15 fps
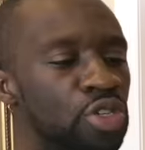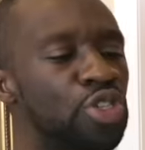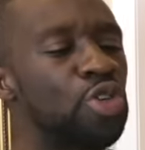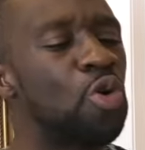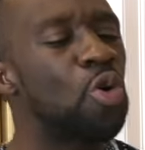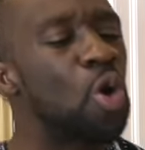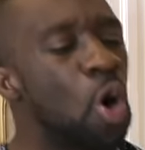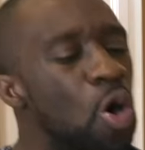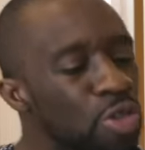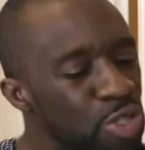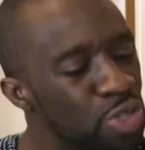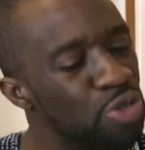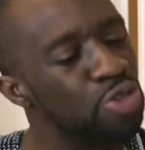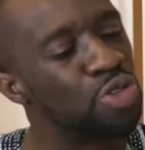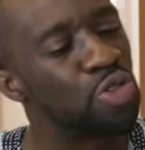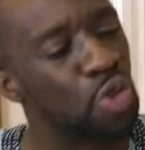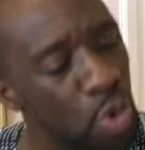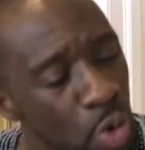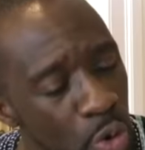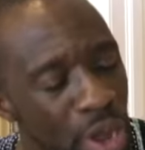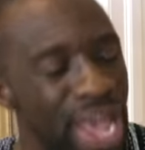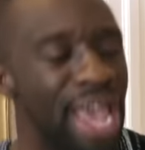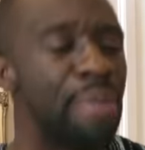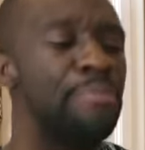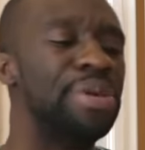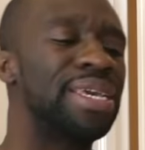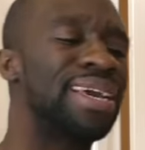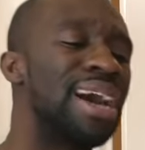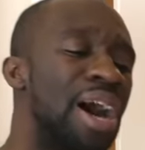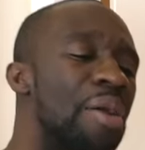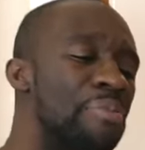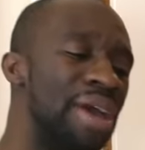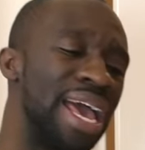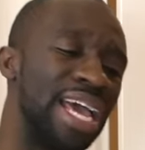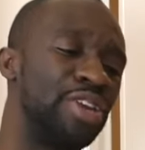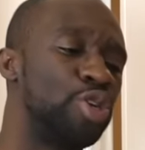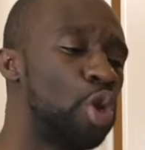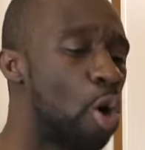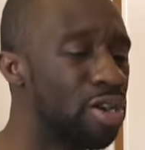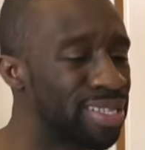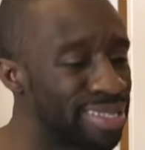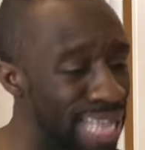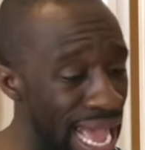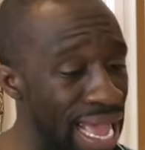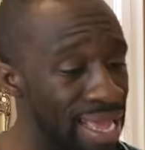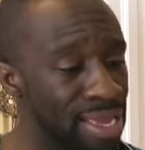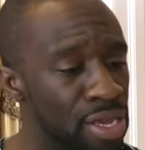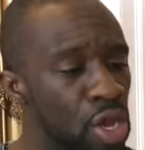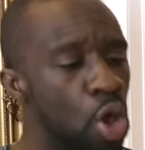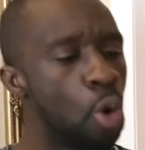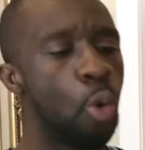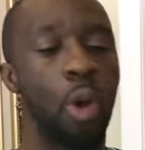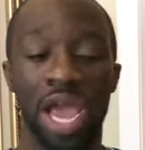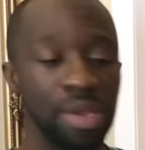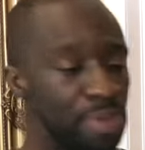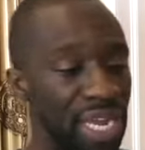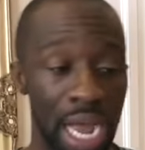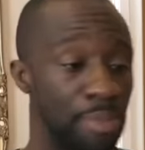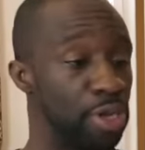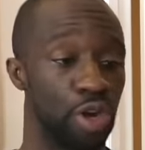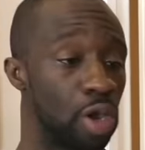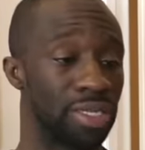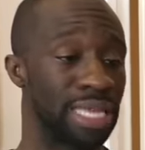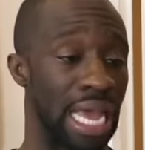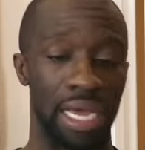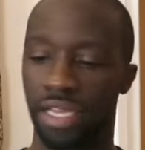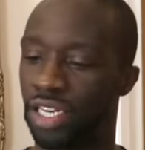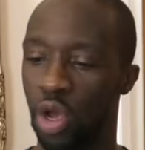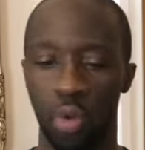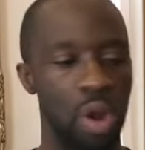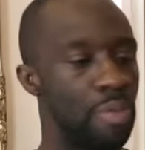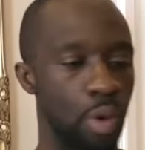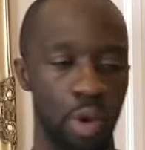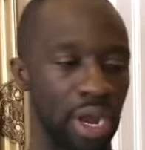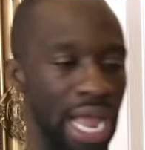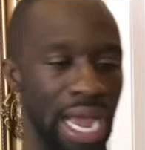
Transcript: So go to school and become a doctor. When you become a doctor, the women will